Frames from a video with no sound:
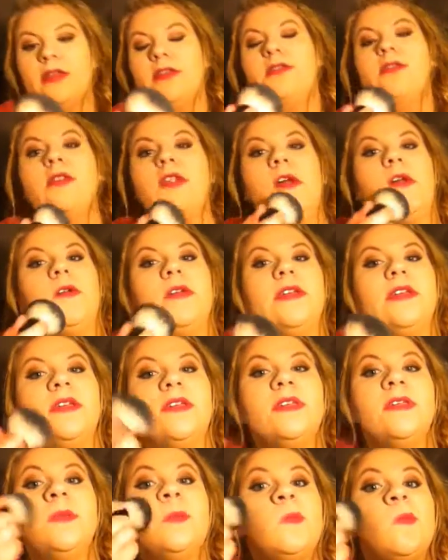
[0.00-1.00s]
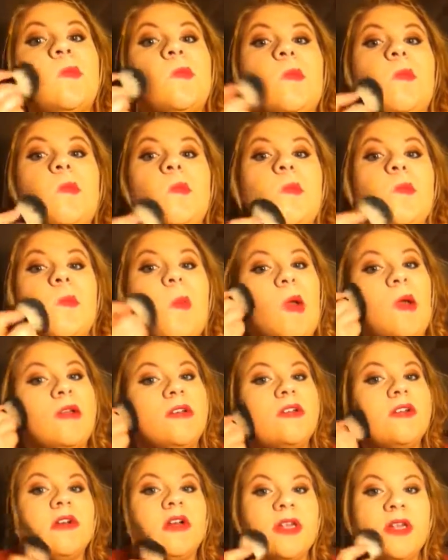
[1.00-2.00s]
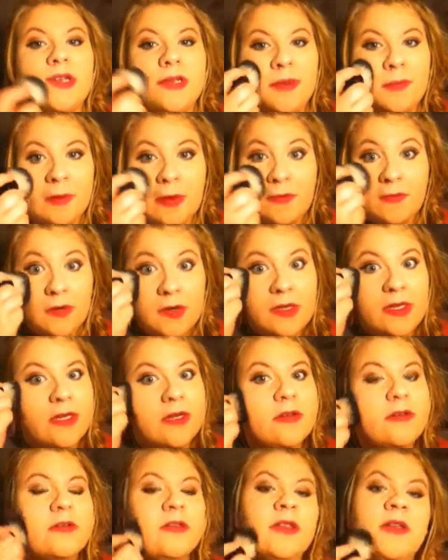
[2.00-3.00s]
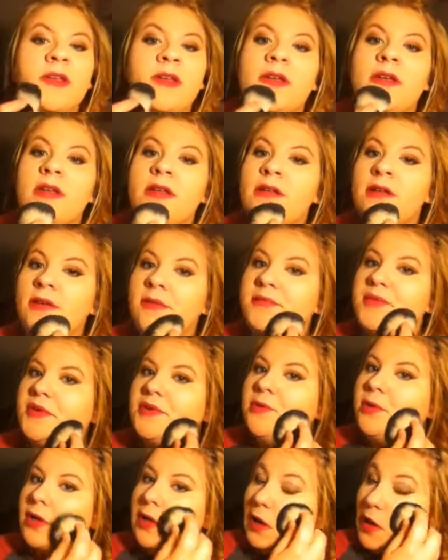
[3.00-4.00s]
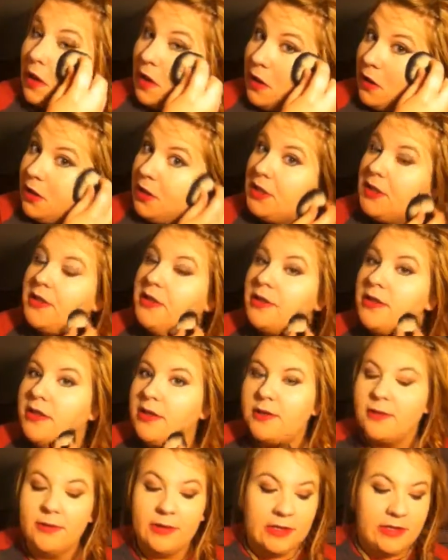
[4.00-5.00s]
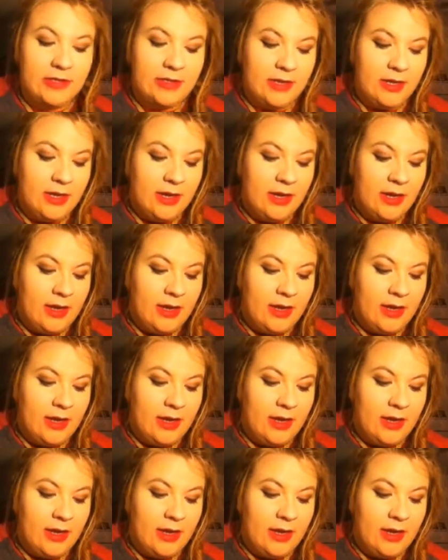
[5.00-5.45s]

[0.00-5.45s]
You'll notice a trend in my videos between high end and low end.